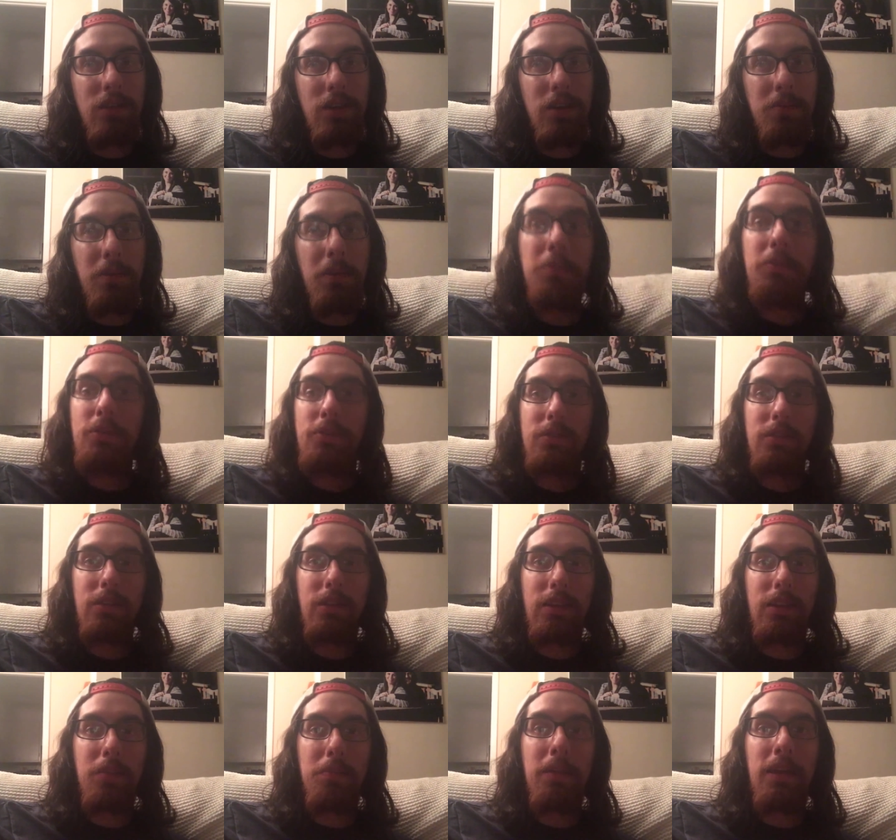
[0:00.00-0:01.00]
I'm using
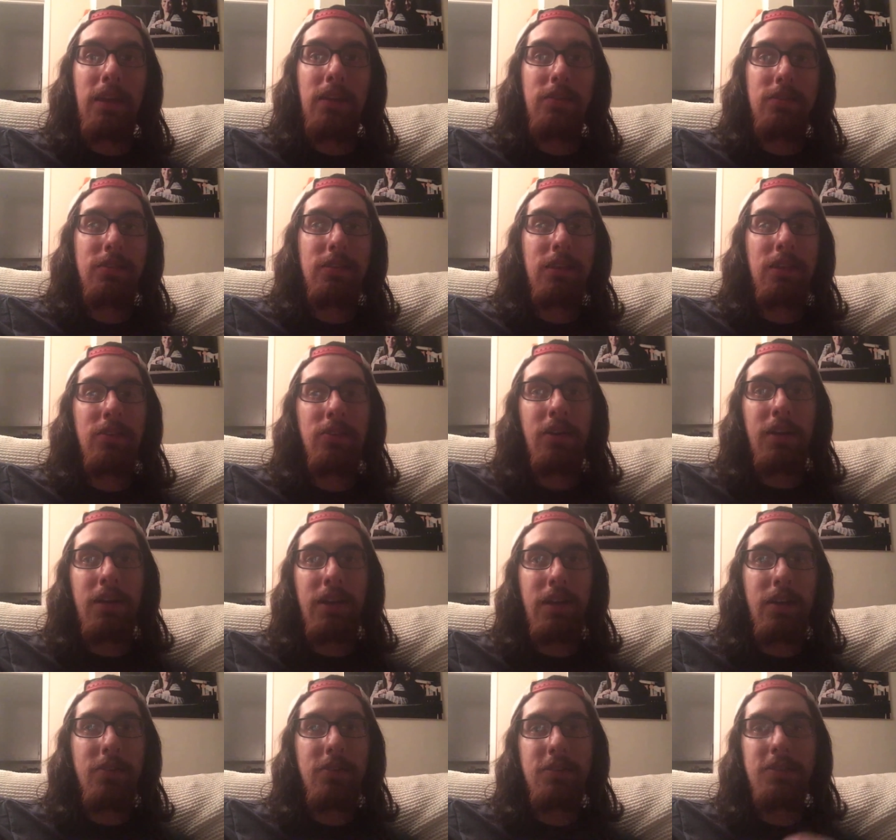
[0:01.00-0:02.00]
like the main skin right
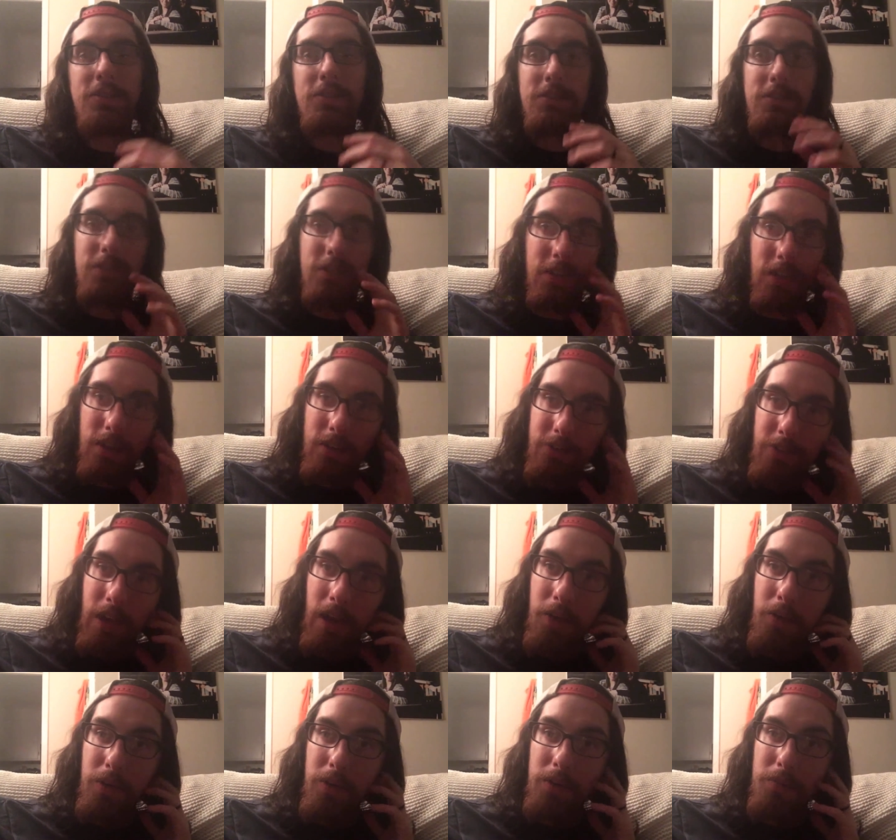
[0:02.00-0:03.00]
now just to see kind of
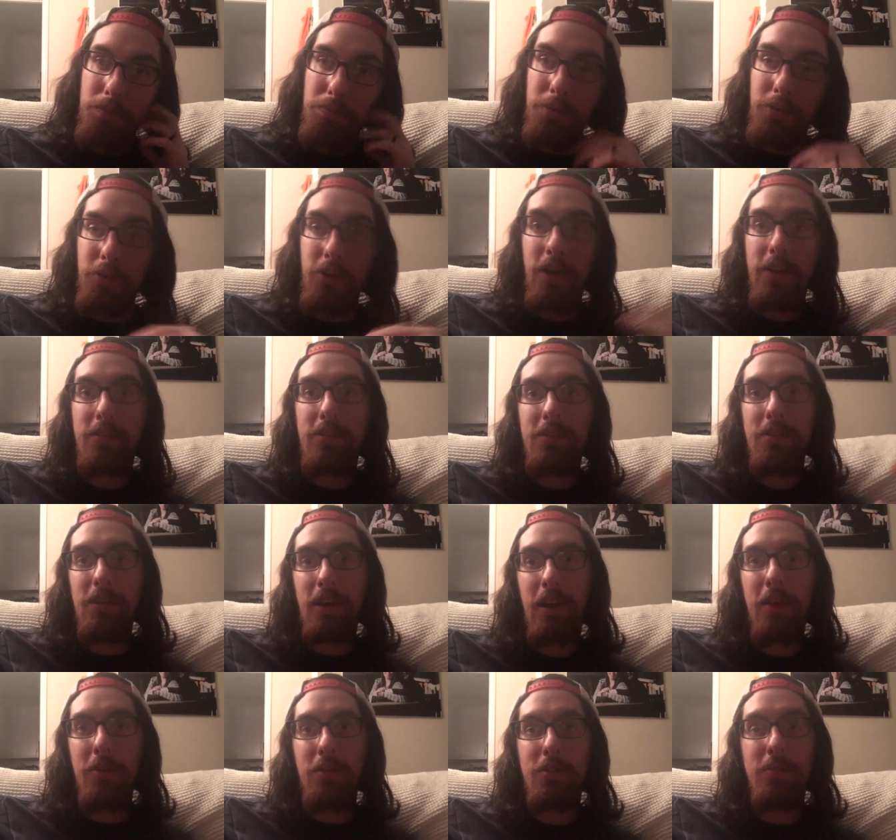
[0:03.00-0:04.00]
how it progresses and
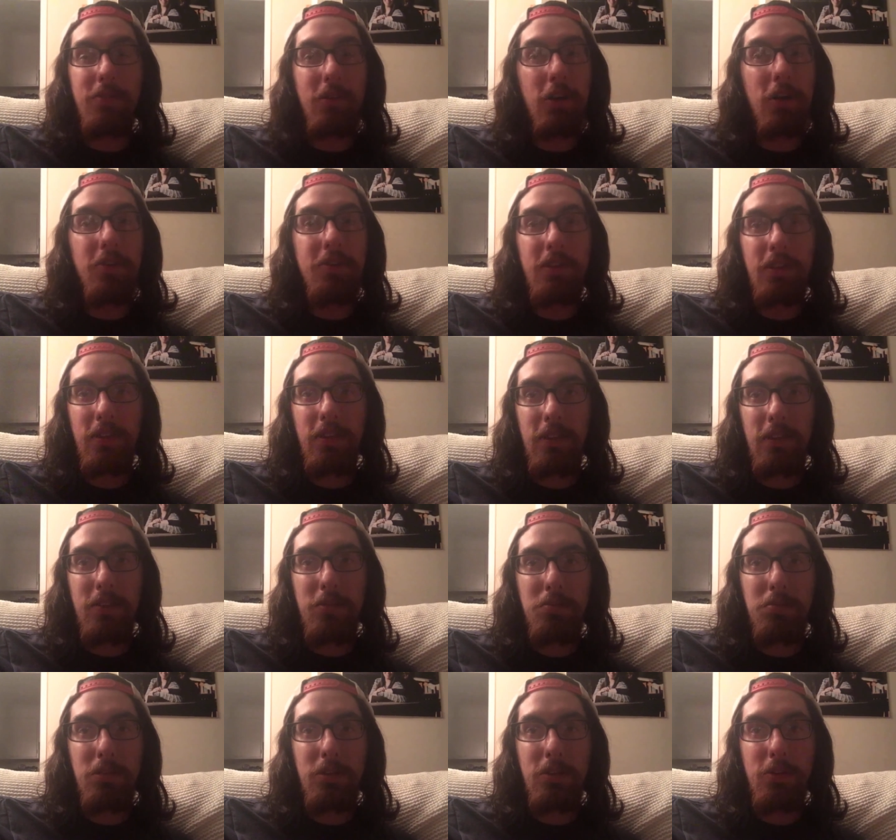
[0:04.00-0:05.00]
how it evolves. I think
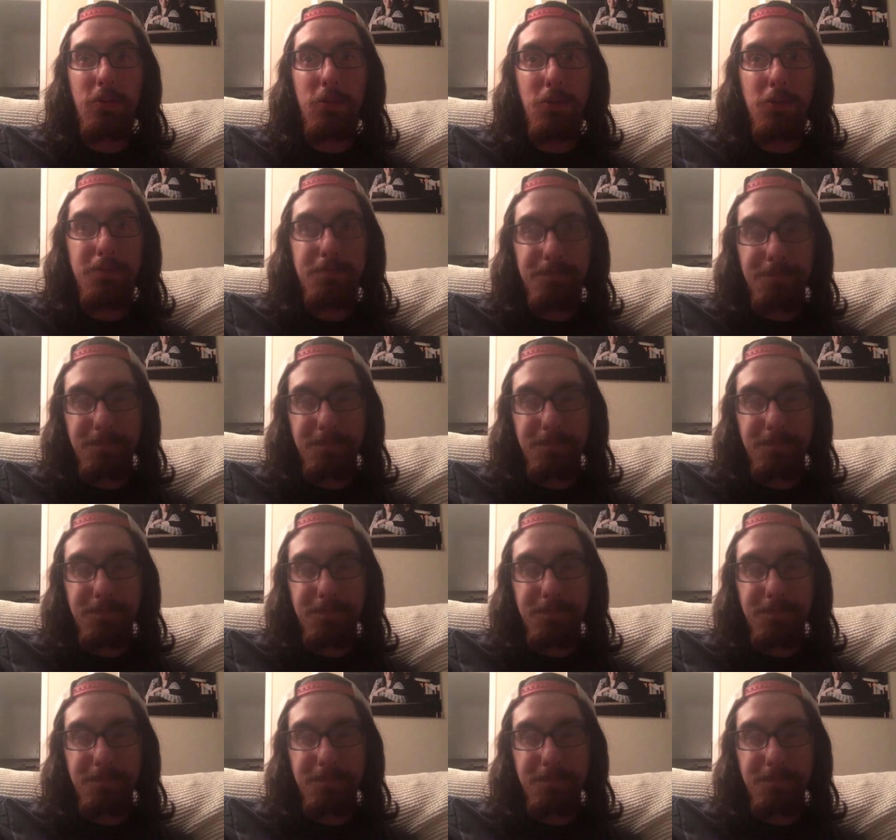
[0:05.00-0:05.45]
that's pretty cool.